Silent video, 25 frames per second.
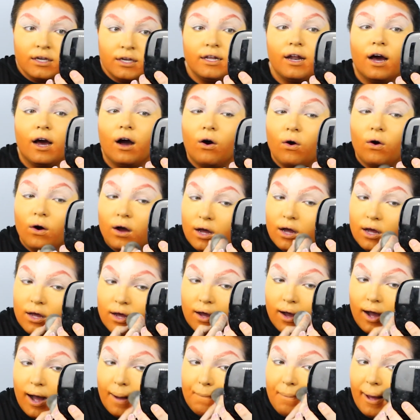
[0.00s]
you know,
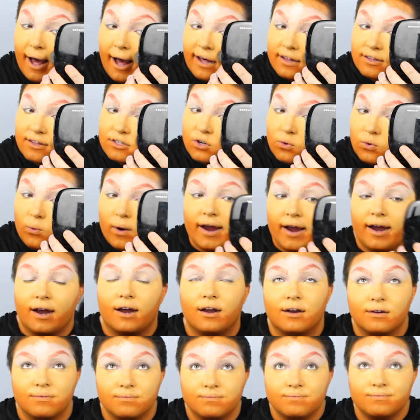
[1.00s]
a path to
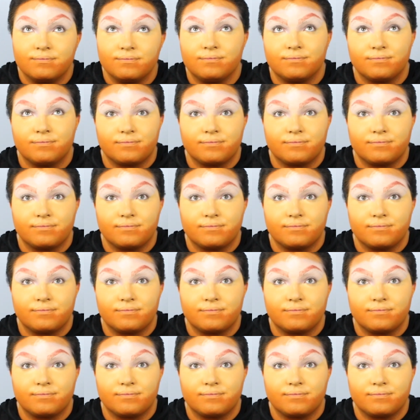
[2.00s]
where